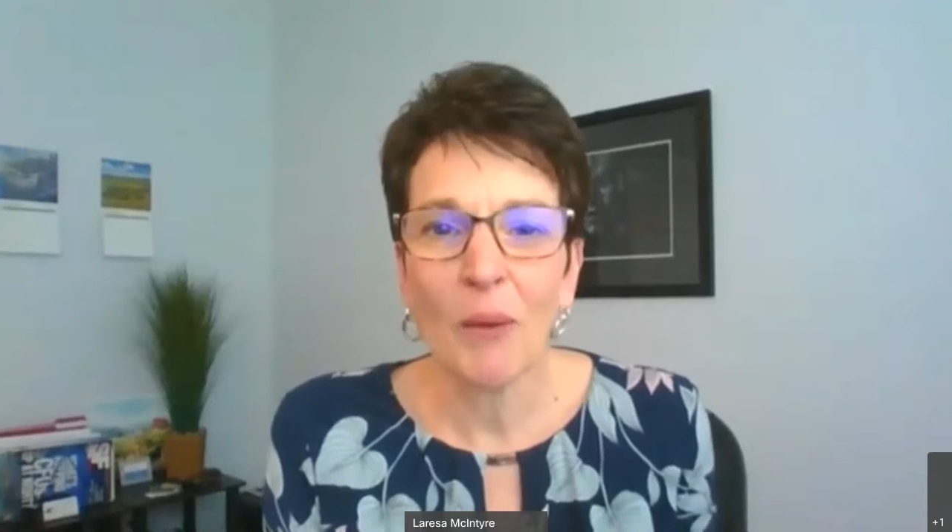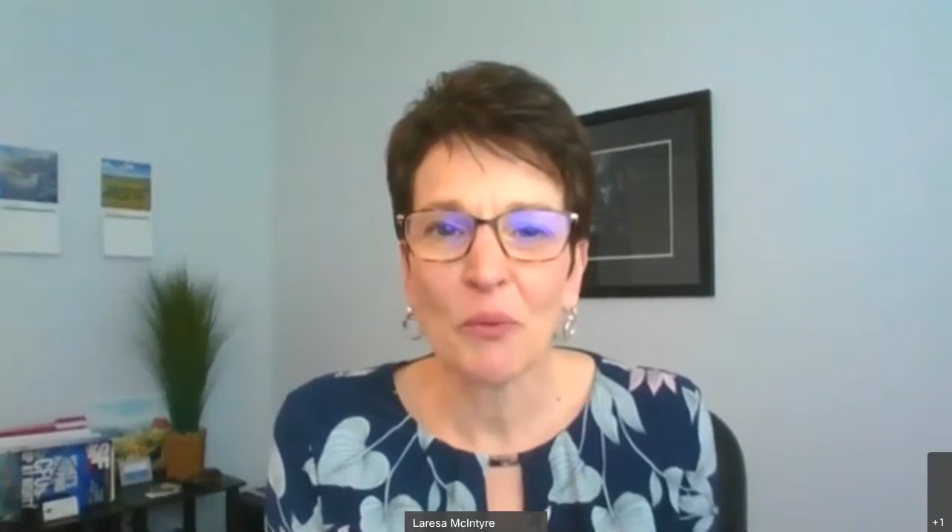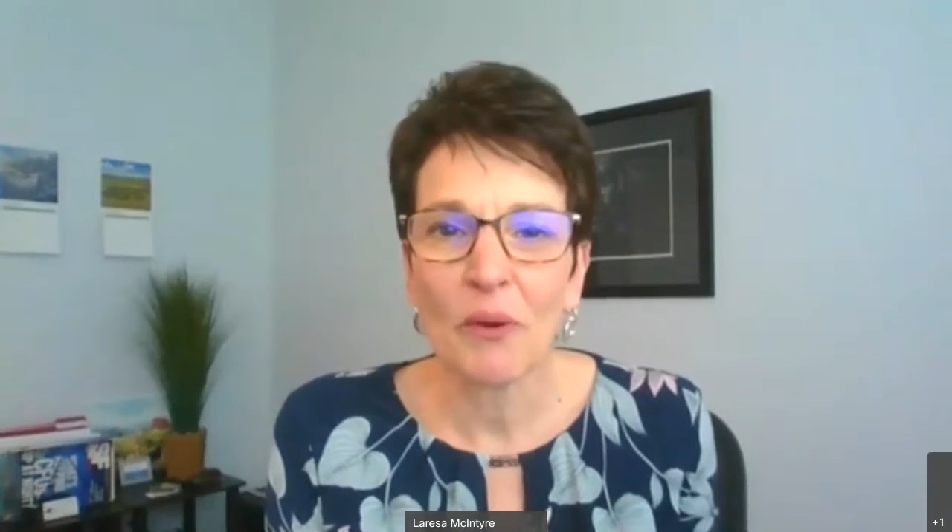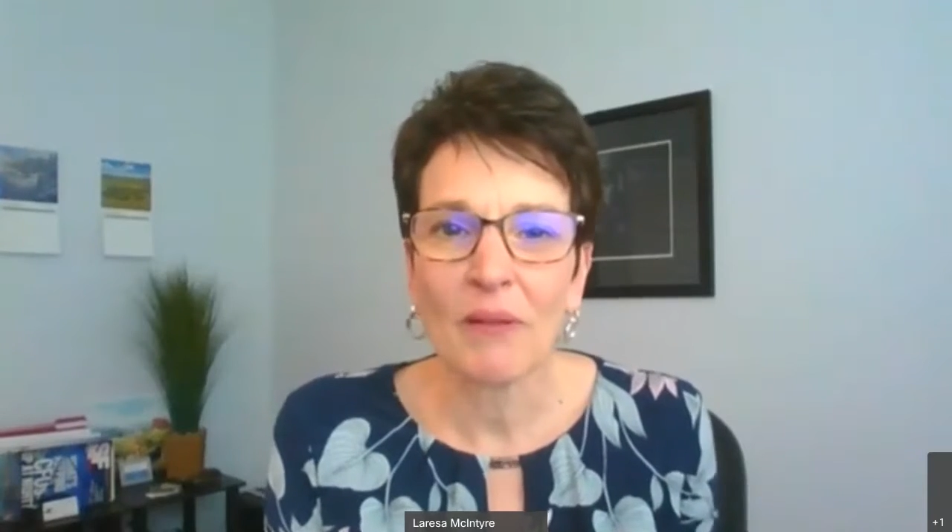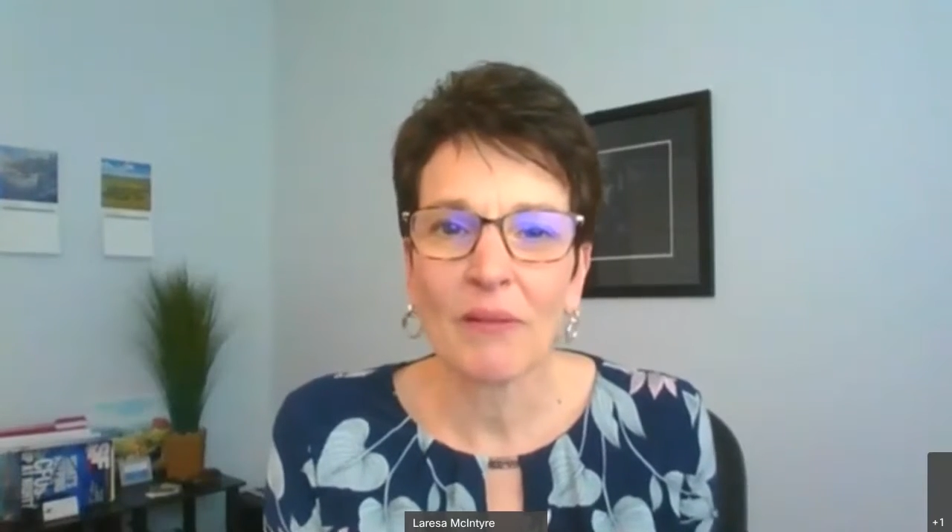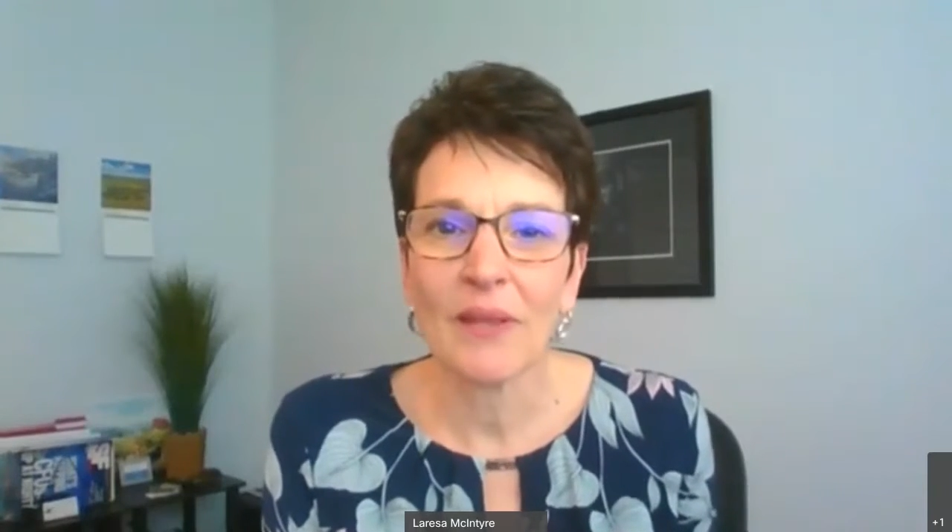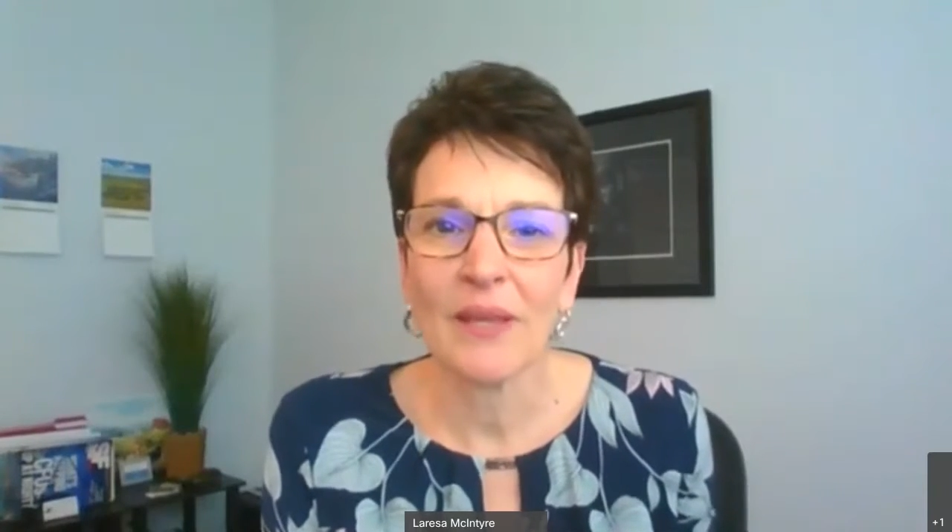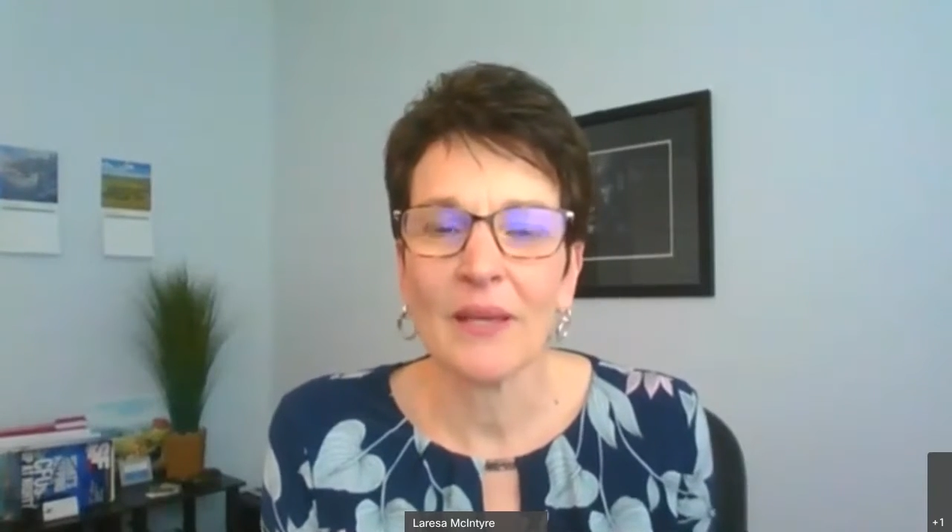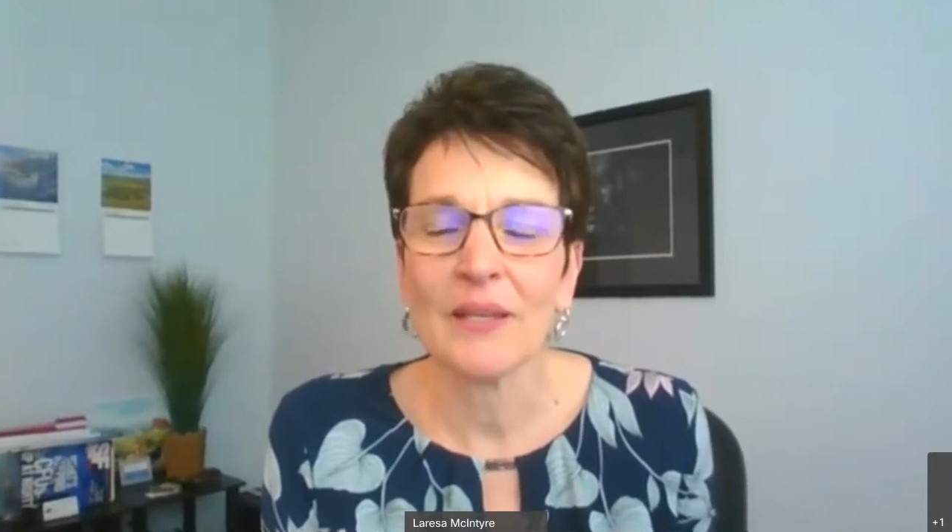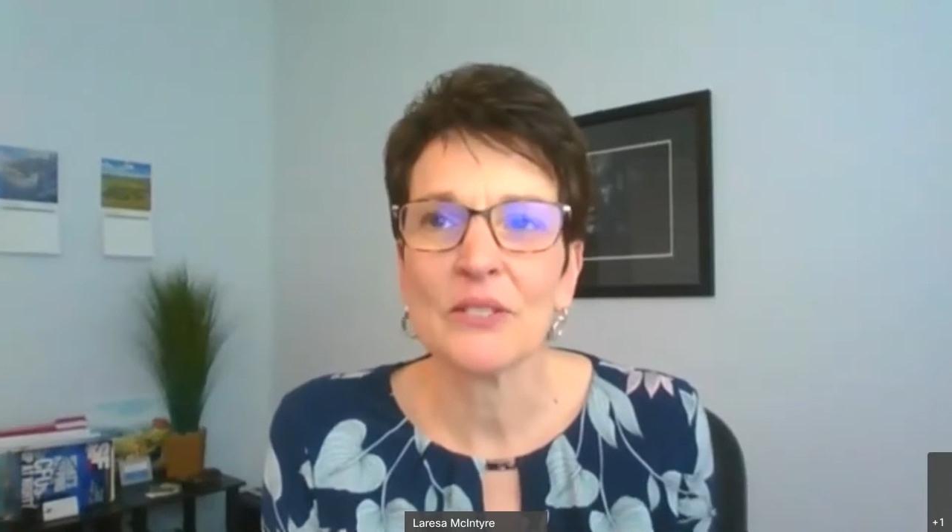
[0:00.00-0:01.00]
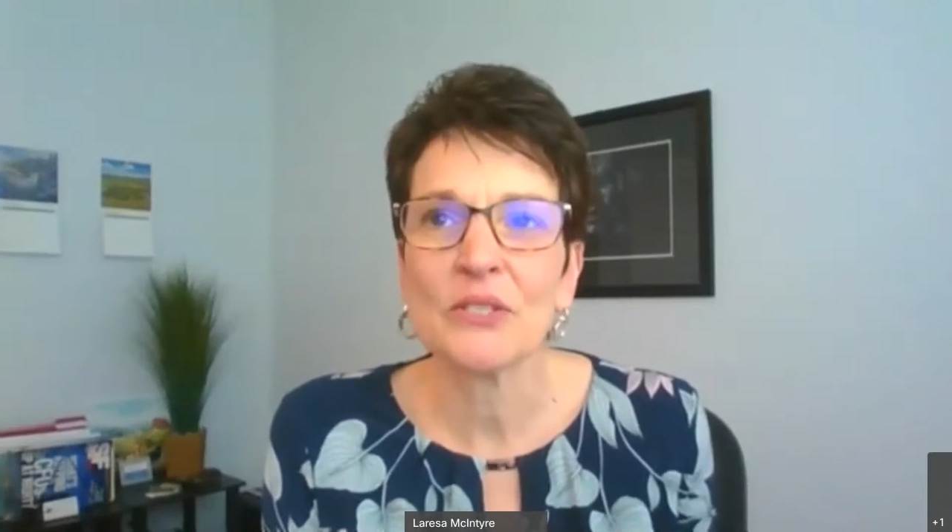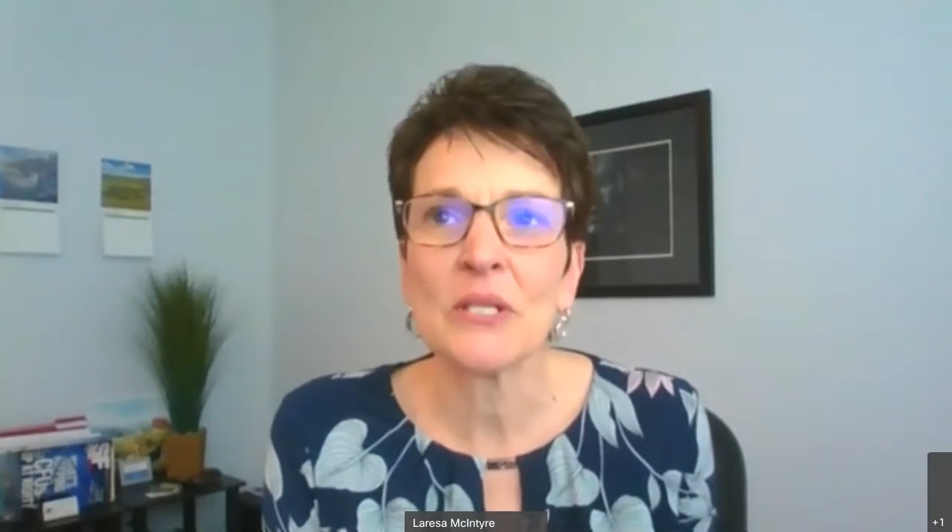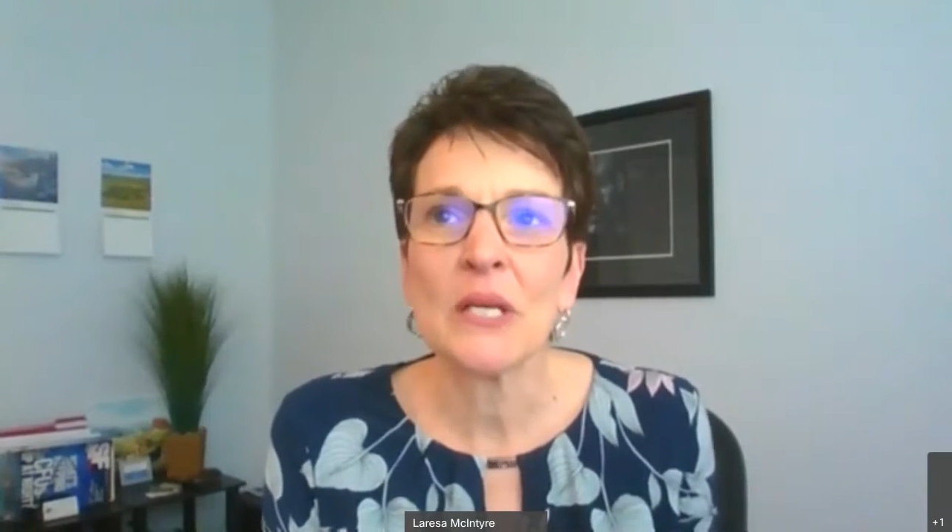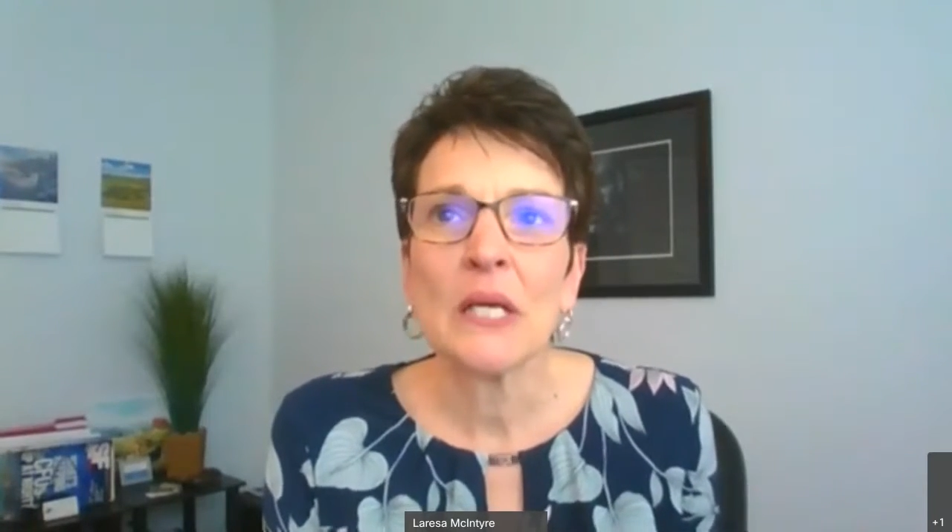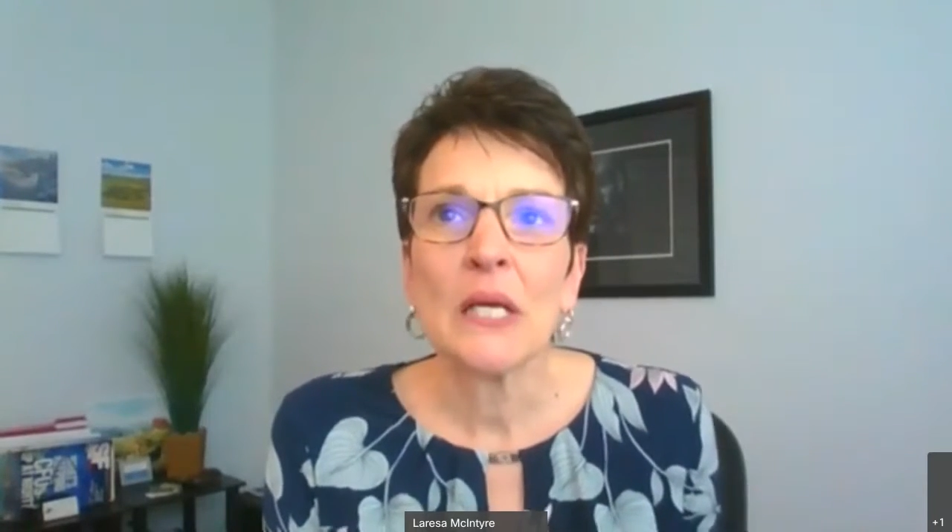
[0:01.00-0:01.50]
up with
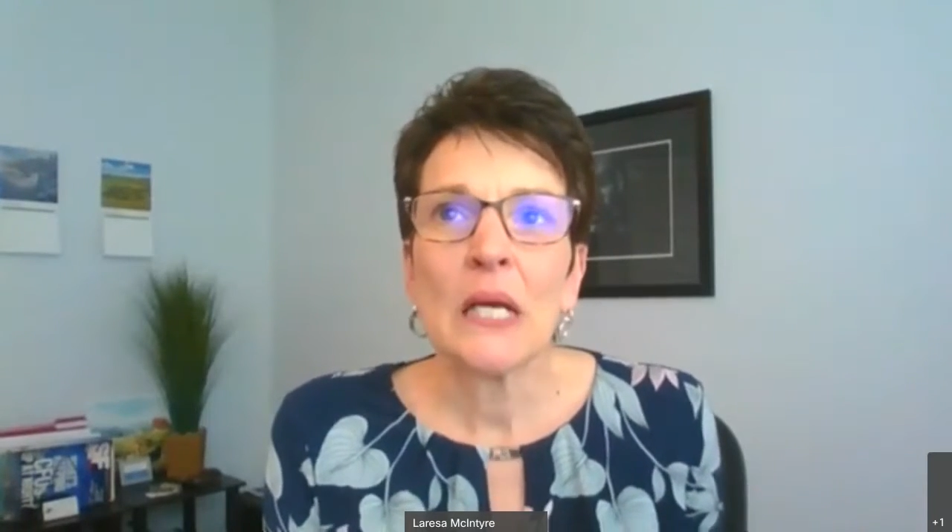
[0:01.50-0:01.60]
is